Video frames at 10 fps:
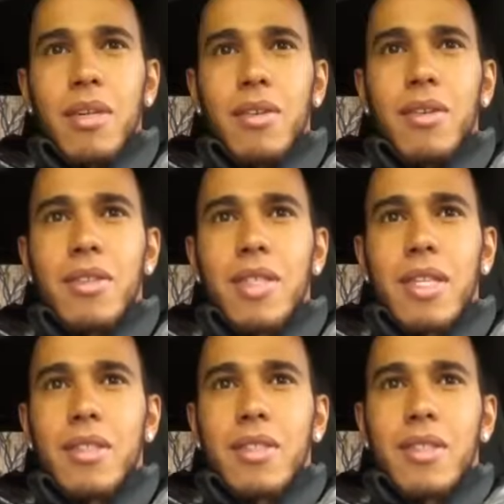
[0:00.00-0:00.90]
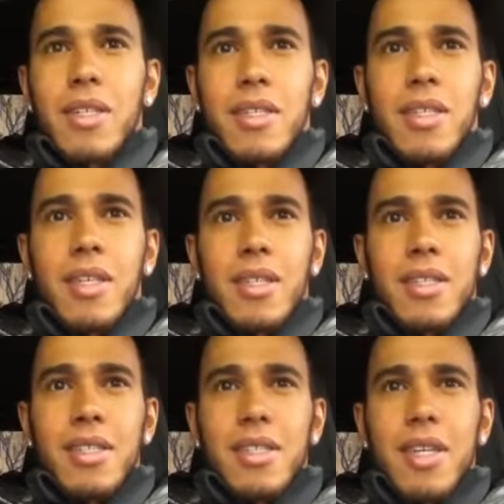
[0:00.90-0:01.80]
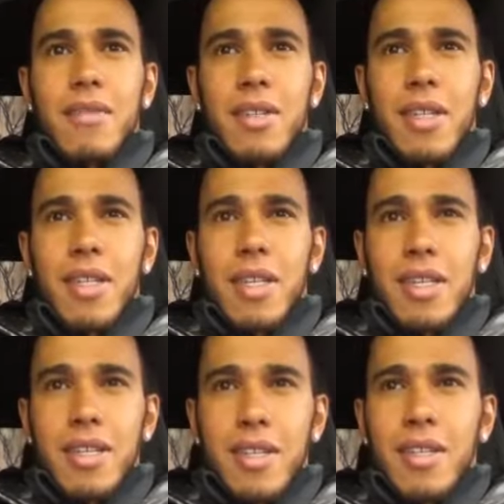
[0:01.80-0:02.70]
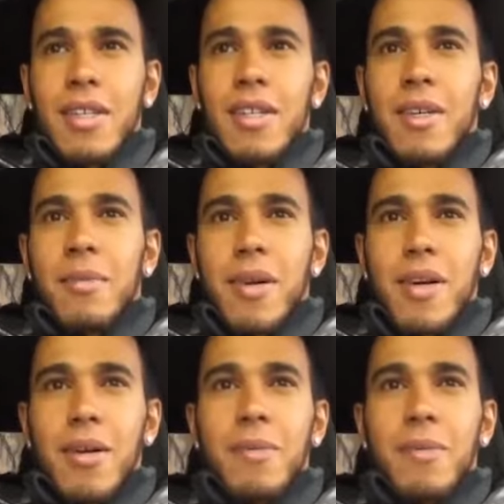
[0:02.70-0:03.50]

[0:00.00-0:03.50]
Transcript: young, thirteen, so nineteen ninety-seven I think. But